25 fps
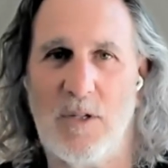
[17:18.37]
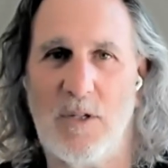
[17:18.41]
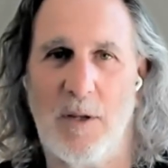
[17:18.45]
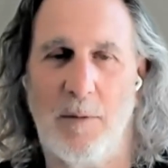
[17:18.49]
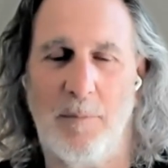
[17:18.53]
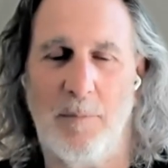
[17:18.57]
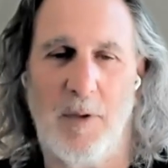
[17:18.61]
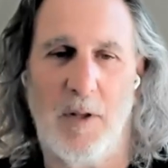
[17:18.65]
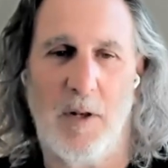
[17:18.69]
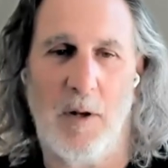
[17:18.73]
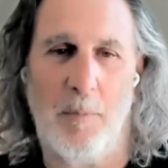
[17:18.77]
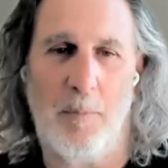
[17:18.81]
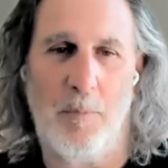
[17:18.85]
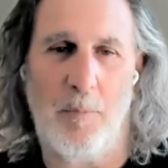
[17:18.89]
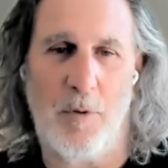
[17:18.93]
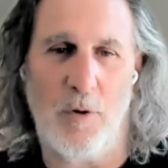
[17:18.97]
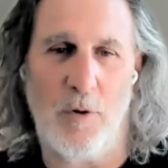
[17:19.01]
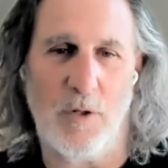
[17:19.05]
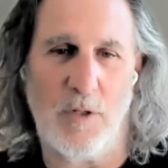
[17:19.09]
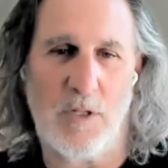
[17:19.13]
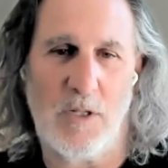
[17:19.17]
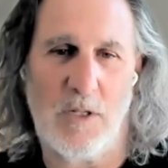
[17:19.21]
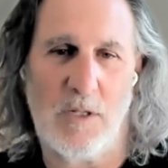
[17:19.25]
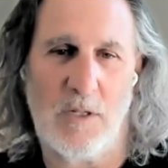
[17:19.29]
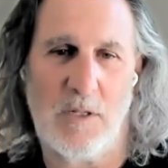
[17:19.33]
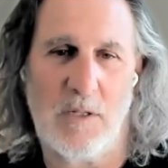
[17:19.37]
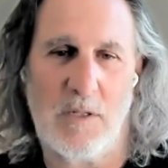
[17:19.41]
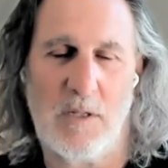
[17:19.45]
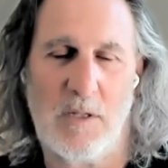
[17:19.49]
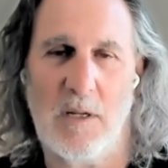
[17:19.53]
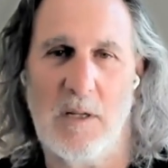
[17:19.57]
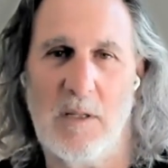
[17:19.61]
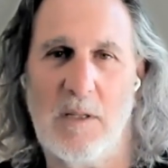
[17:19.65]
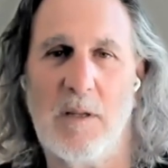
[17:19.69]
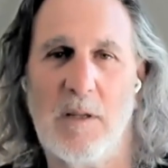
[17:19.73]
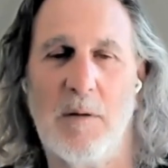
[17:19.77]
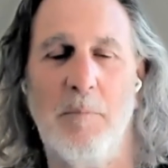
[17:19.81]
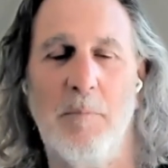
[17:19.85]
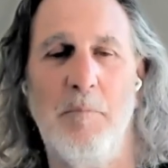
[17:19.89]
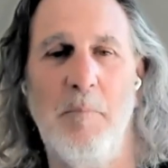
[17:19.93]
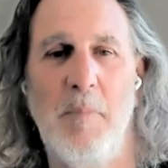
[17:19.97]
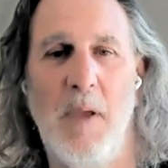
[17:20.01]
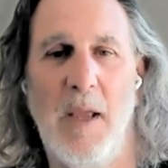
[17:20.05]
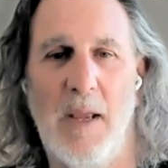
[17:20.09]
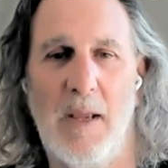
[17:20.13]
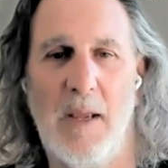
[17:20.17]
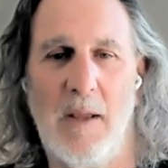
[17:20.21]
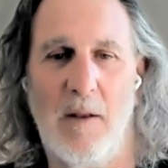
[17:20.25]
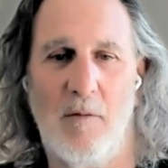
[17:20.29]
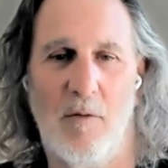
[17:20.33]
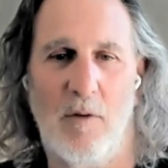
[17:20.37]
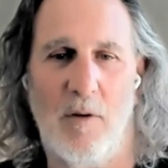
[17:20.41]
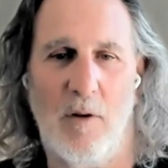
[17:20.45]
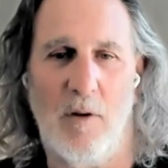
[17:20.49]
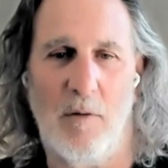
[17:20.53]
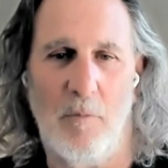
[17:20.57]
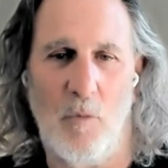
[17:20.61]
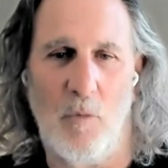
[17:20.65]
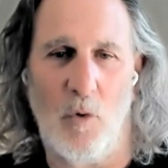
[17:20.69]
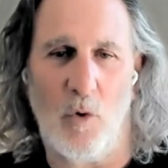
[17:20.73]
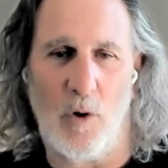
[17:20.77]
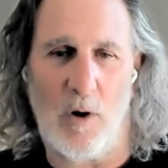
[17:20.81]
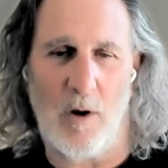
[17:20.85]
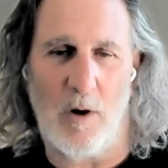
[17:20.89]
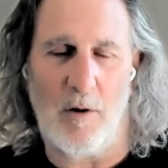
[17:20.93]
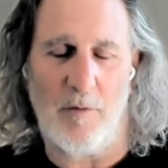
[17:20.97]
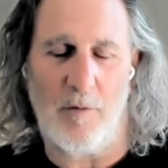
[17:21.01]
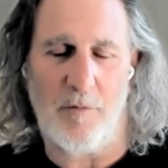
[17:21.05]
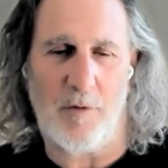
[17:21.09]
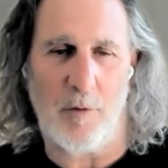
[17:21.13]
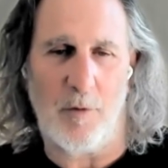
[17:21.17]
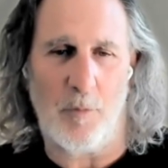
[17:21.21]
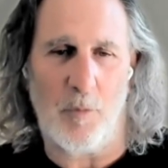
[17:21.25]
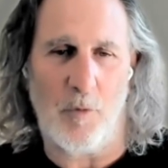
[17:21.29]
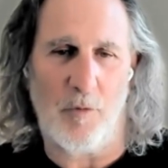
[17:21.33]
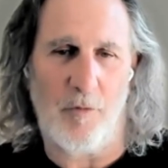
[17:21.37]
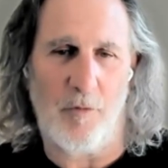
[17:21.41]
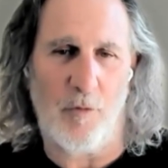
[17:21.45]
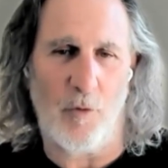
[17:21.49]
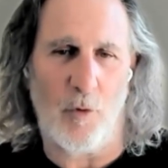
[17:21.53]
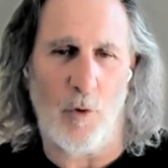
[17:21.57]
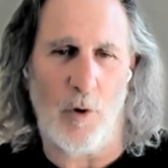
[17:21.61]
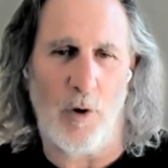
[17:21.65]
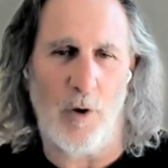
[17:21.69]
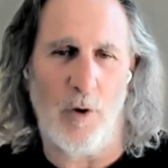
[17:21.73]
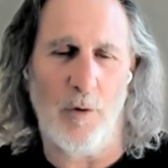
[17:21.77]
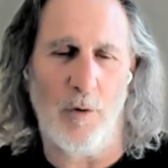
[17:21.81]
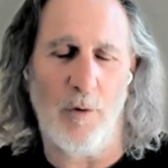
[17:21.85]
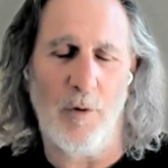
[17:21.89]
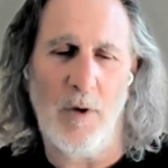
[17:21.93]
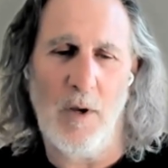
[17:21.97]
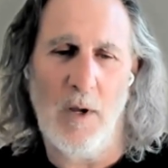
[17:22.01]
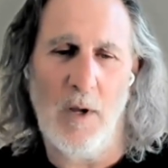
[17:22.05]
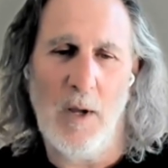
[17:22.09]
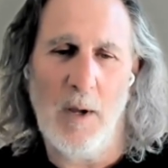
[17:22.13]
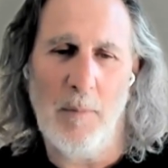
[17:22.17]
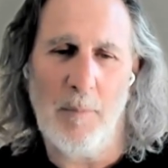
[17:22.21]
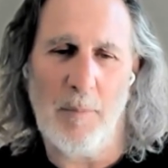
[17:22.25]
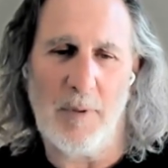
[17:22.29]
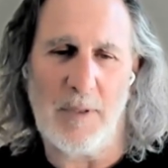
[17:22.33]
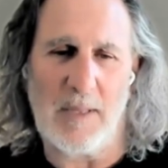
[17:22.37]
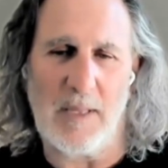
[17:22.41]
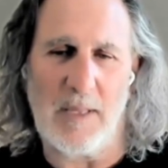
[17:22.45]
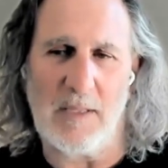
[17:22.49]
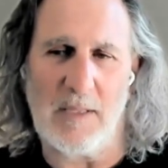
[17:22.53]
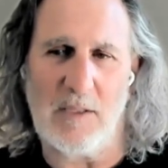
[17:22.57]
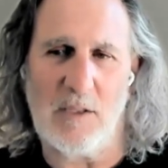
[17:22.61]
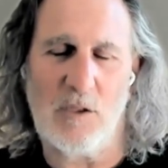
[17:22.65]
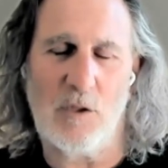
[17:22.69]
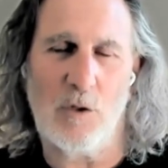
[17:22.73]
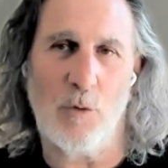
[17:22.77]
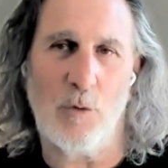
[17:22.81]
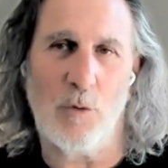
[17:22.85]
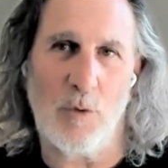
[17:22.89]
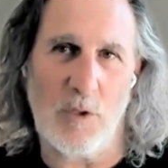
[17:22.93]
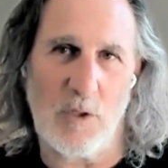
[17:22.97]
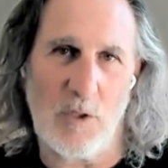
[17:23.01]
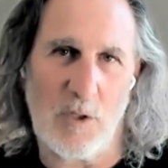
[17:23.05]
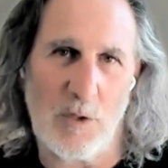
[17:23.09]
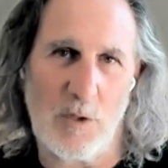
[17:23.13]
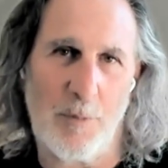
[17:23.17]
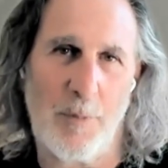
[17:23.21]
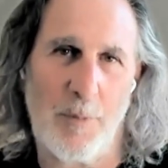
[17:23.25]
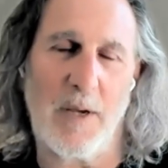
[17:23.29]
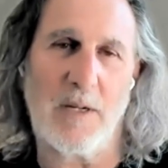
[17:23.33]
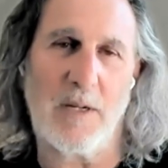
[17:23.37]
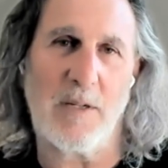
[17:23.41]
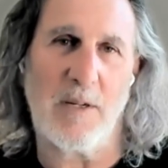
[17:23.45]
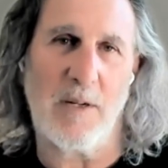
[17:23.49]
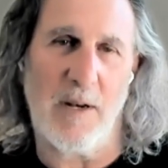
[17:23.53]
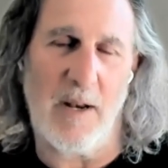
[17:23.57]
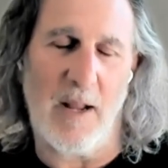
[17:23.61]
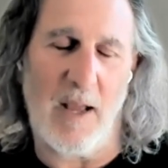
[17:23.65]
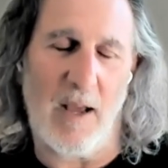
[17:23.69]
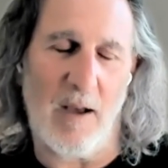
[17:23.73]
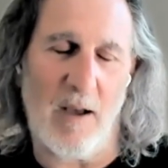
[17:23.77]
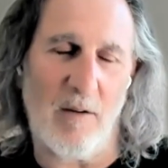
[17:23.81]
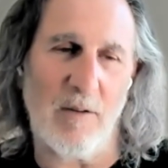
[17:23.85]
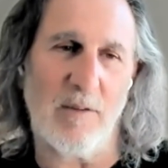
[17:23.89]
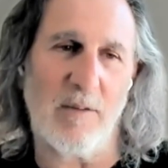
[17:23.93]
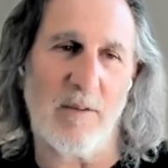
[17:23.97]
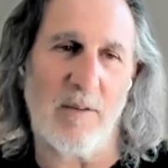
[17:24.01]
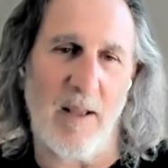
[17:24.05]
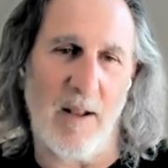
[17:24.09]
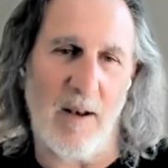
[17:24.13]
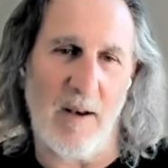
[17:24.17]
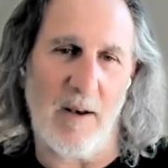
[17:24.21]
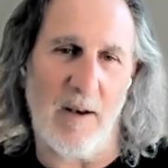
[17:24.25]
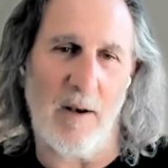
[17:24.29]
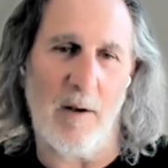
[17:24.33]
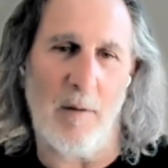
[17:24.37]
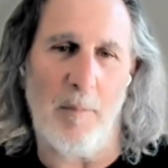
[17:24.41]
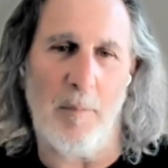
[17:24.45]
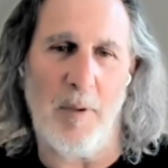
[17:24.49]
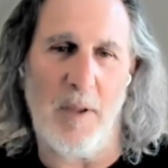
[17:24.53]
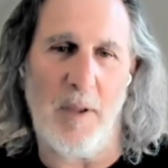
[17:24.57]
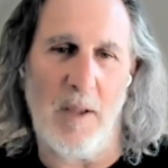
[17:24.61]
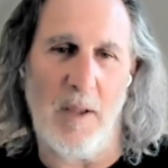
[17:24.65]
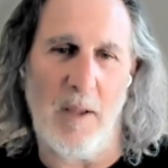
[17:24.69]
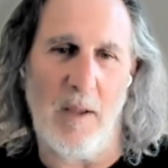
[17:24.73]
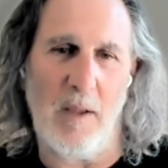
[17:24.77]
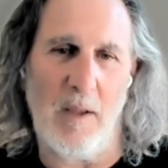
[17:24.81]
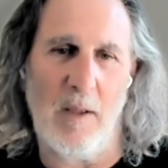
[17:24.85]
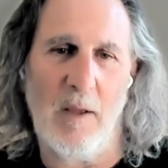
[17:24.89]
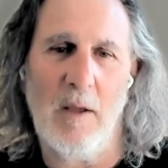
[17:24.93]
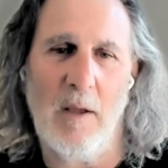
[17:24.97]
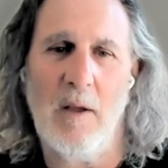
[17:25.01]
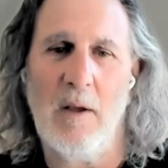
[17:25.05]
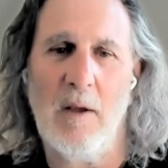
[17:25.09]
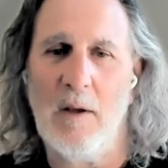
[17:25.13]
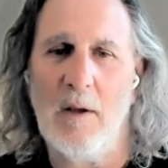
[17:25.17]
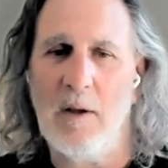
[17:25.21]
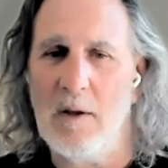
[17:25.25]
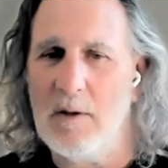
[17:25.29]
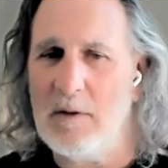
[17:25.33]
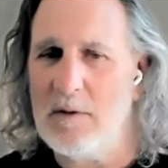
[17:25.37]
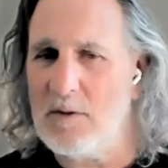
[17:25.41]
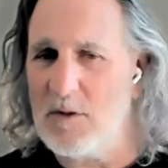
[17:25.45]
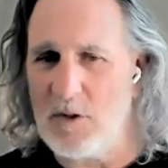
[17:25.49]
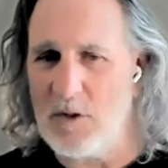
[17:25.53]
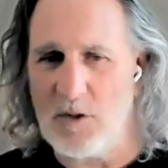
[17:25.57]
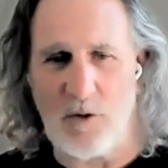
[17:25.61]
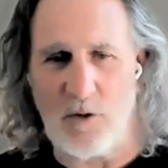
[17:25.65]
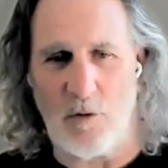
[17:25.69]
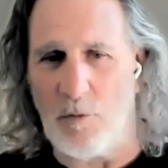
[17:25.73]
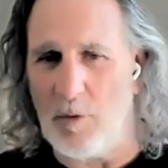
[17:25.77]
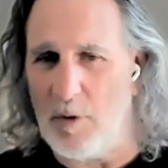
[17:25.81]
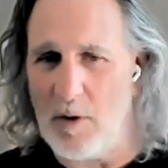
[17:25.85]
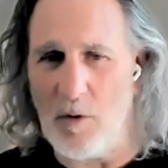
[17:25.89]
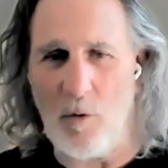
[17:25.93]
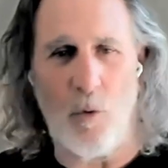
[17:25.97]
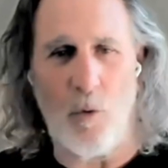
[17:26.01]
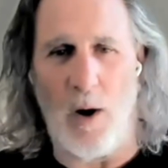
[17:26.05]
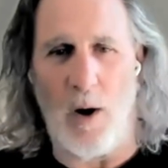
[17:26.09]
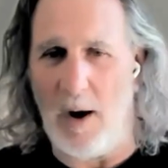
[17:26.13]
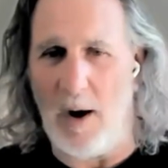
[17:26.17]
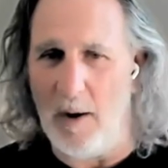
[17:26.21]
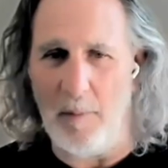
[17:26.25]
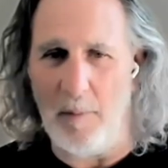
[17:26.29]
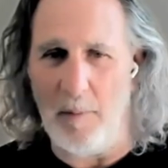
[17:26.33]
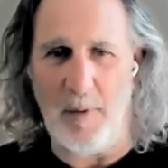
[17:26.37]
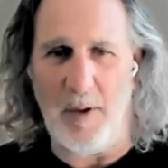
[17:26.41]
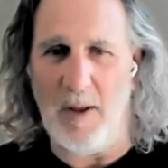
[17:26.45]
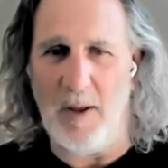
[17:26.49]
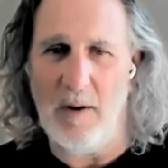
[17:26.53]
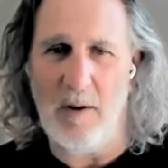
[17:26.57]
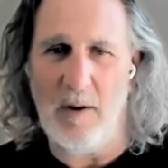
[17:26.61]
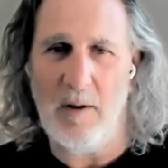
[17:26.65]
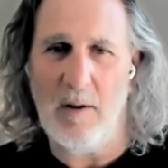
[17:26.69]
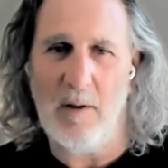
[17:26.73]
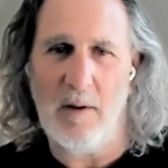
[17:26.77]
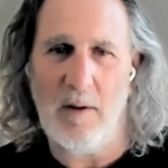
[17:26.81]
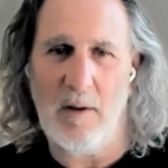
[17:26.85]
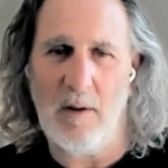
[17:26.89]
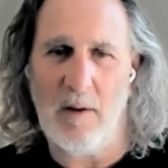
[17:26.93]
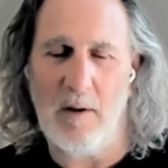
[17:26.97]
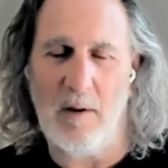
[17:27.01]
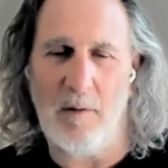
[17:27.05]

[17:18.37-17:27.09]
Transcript: It's something to push to make it more comfortable for you. But that sewer inspection now is getting to be just a requirement.